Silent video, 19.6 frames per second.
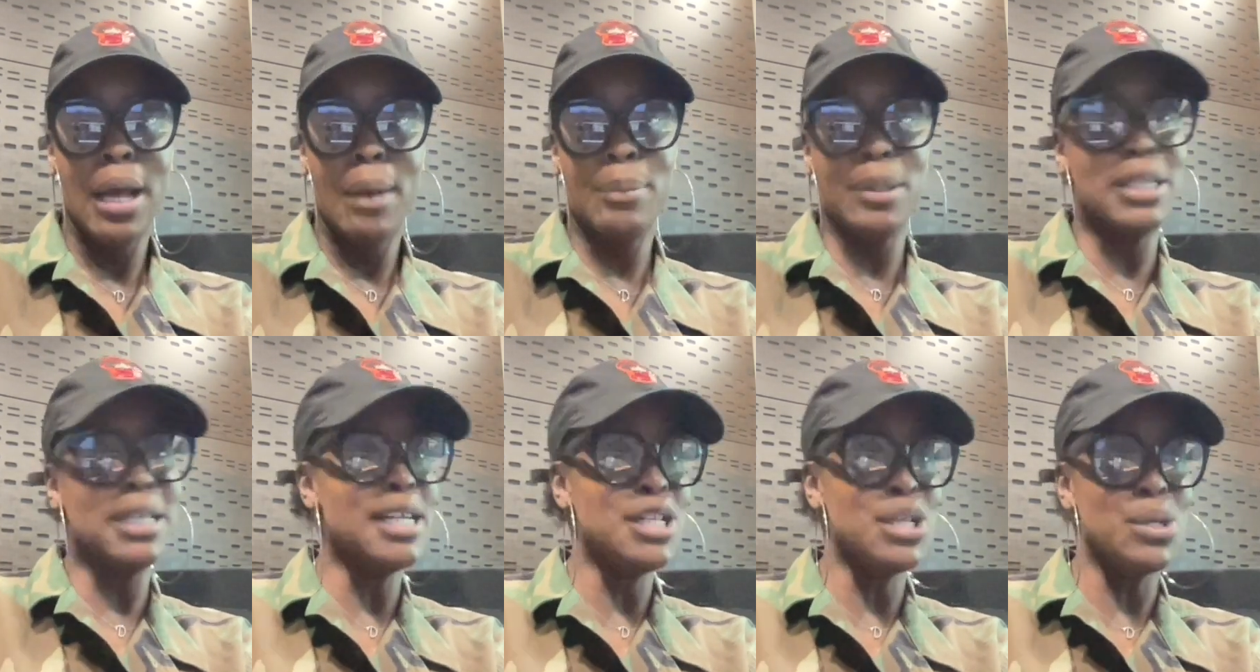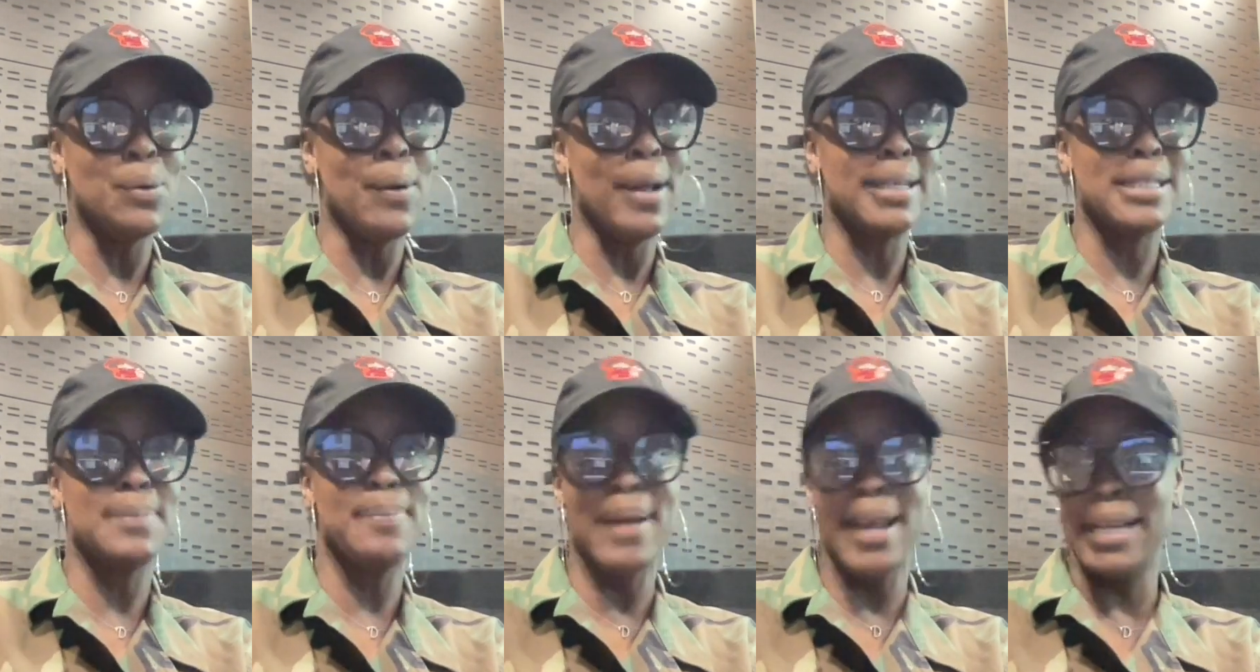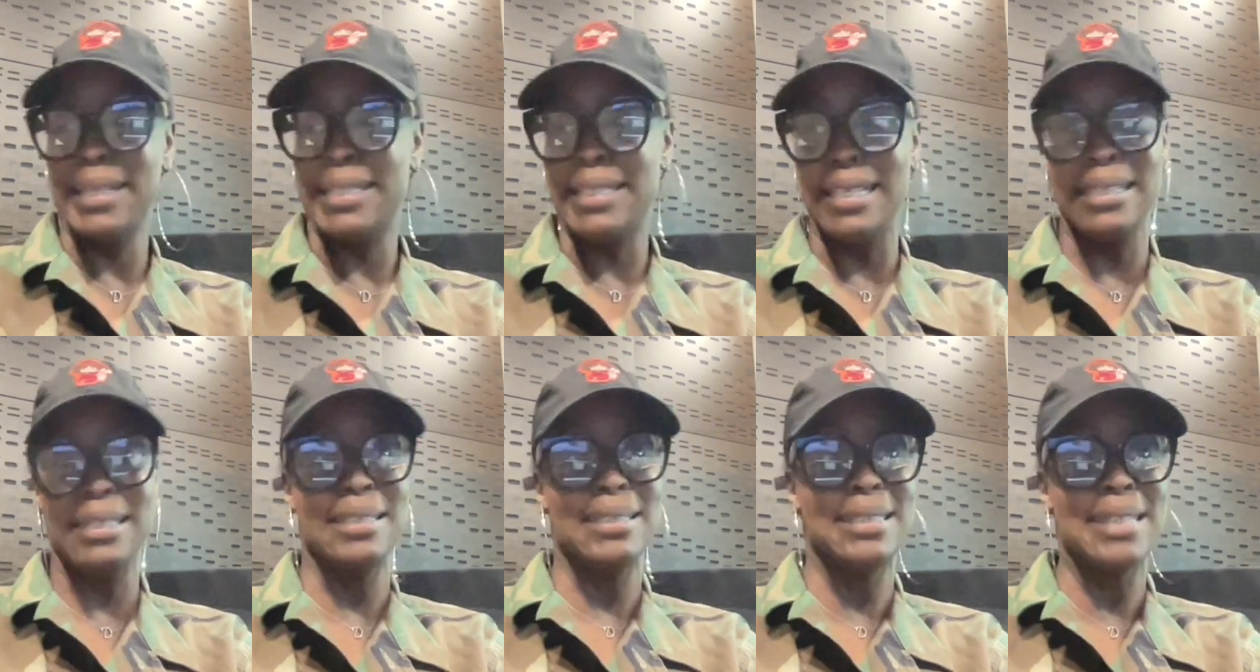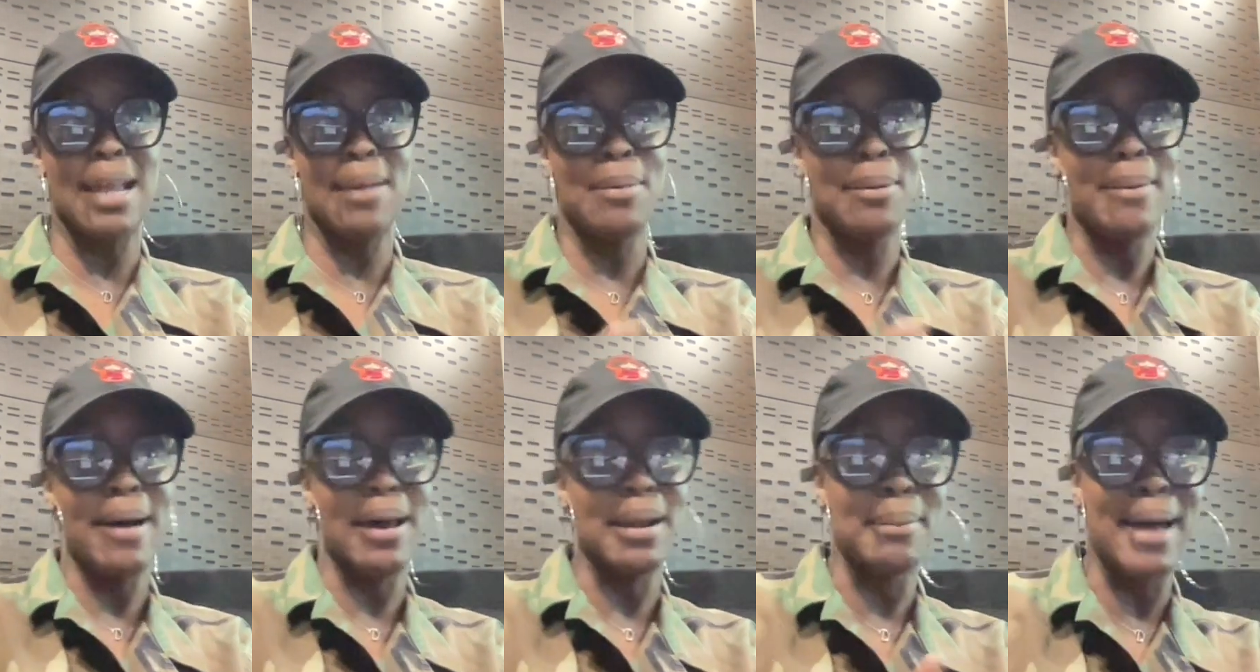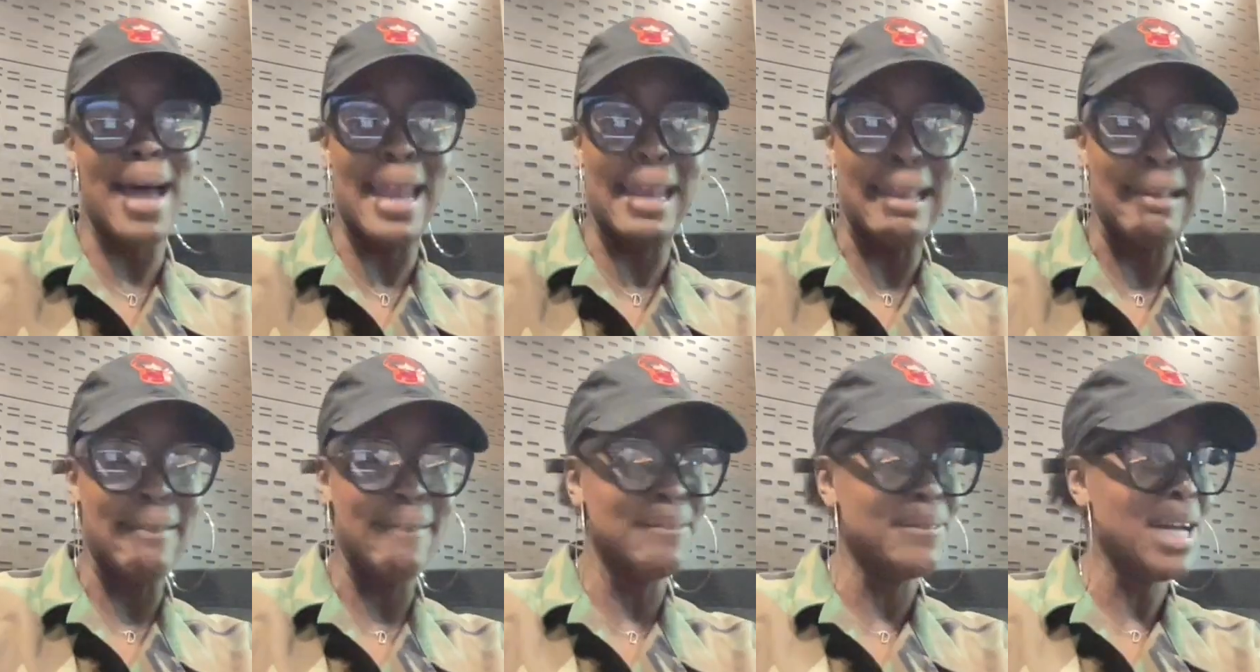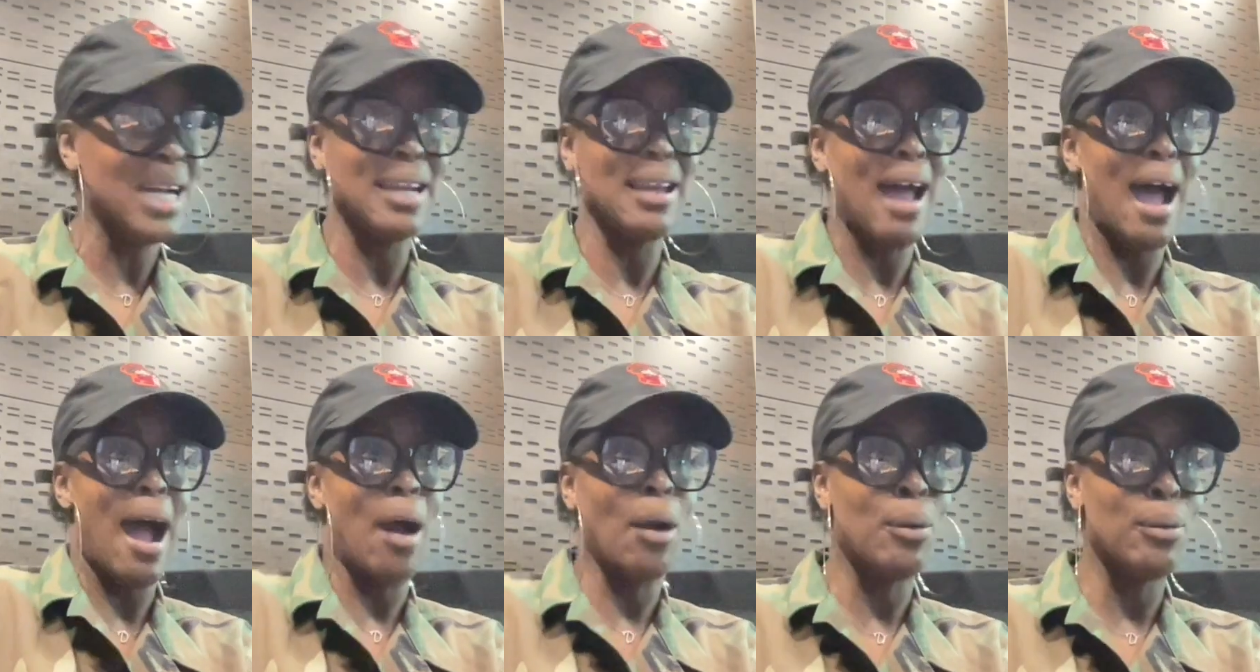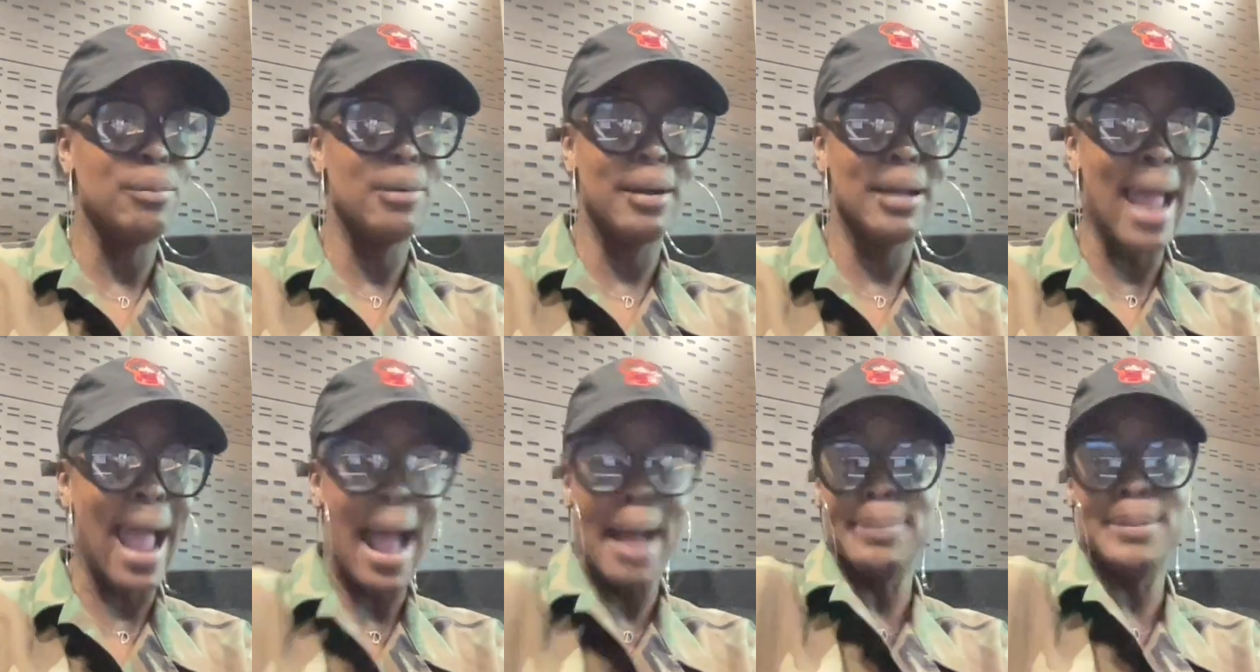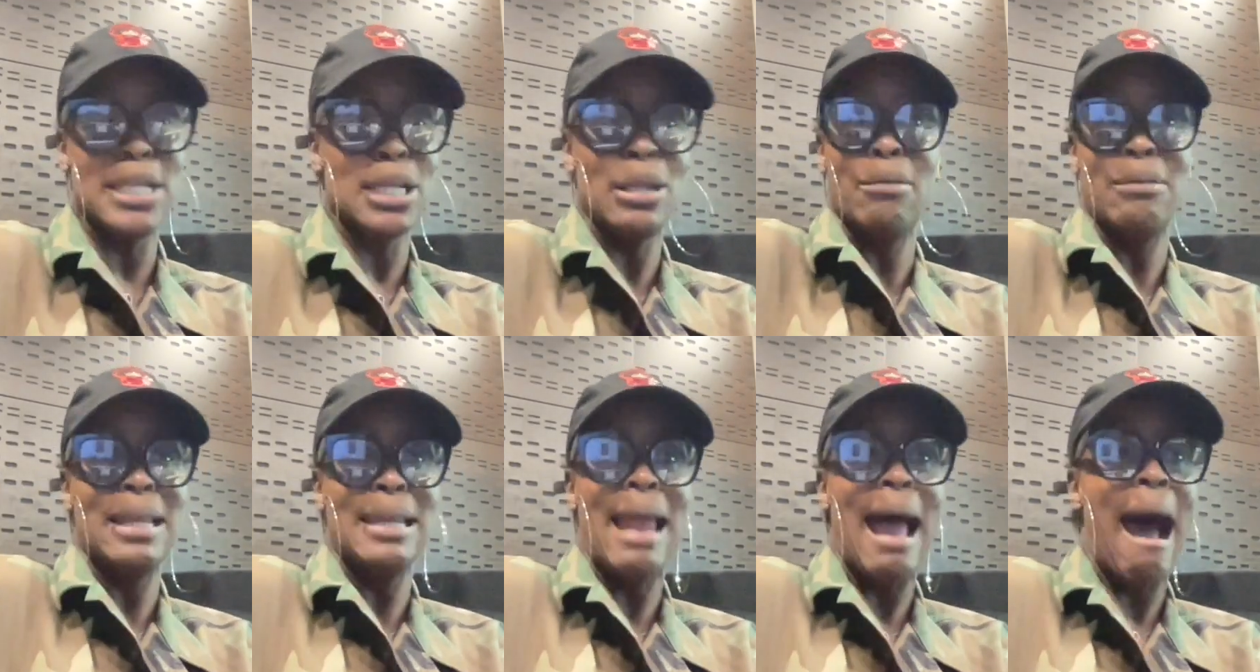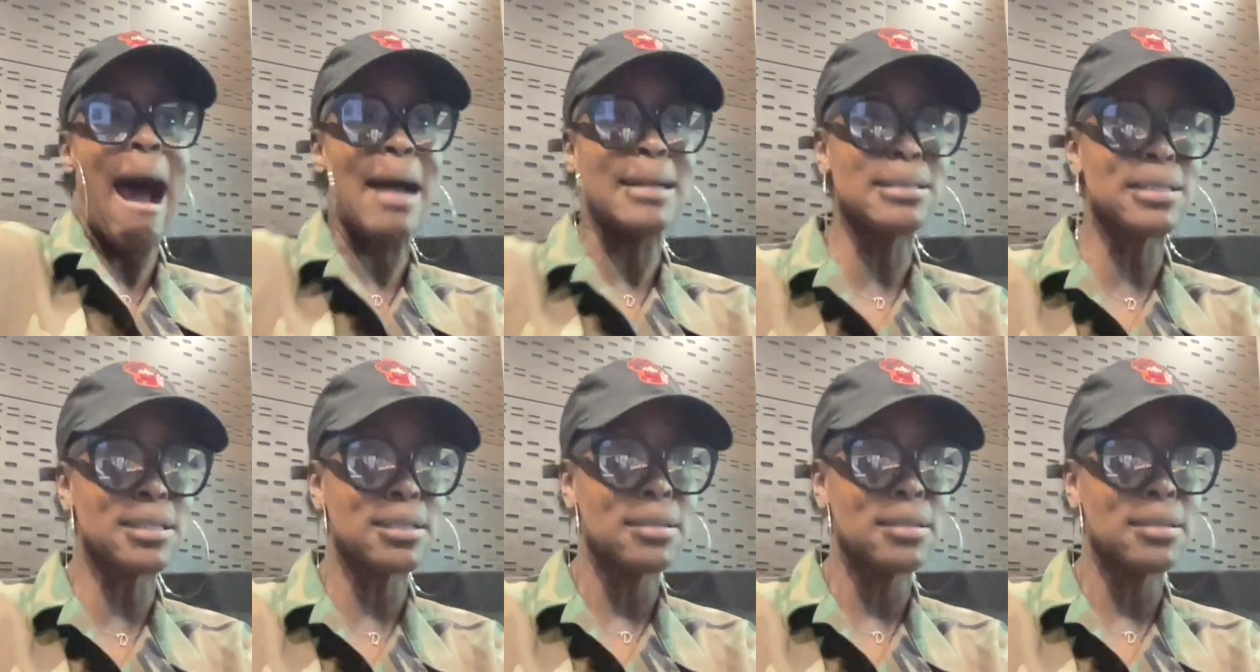But then you expect to get the same amount of money. No, absolutely not.